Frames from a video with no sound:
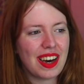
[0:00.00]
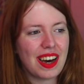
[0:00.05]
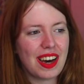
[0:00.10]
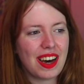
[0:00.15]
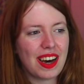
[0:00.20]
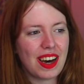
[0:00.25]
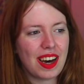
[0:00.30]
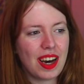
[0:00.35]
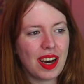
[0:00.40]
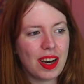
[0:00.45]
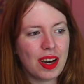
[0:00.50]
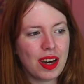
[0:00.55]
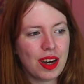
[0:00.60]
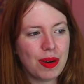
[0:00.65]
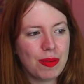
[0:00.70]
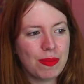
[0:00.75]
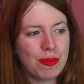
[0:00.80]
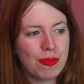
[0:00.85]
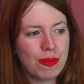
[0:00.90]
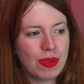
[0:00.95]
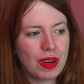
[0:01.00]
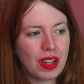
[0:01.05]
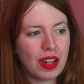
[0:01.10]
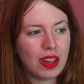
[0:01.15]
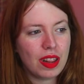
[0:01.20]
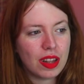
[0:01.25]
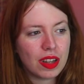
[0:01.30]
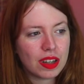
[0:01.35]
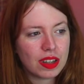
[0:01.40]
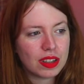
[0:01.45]

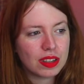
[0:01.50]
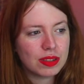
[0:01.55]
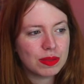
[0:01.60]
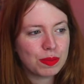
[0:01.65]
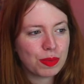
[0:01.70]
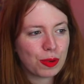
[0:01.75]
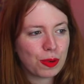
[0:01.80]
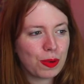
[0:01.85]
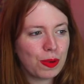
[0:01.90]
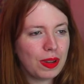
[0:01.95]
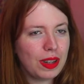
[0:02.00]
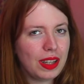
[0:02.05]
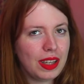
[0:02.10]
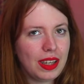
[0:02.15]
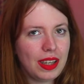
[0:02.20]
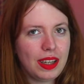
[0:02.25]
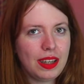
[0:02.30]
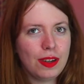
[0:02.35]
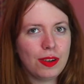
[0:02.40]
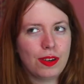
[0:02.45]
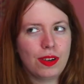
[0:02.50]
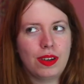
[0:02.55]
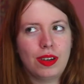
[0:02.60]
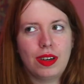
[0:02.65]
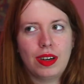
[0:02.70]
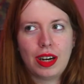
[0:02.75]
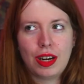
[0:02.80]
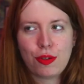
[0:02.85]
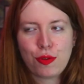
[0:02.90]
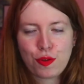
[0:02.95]
alone probably,
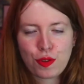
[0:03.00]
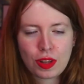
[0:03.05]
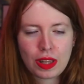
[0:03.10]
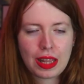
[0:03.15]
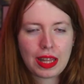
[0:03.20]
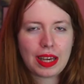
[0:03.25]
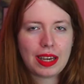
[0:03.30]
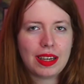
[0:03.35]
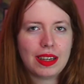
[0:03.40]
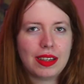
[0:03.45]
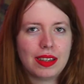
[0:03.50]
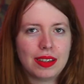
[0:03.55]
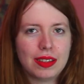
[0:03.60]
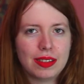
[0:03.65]
or I feel like